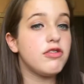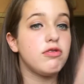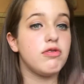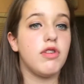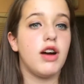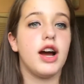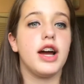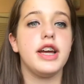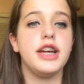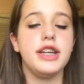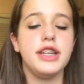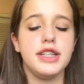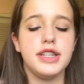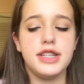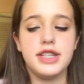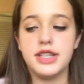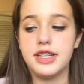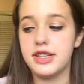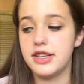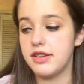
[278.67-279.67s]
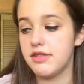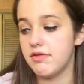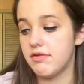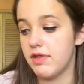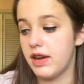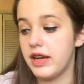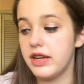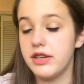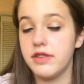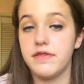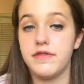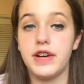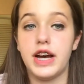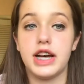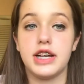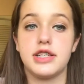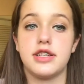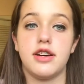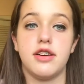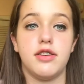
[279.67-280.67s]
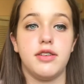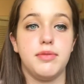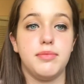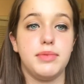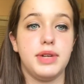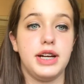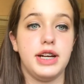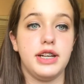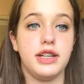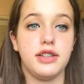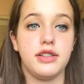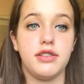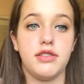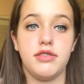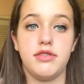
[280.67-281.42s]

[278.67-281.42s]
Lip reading: write random facts on them, like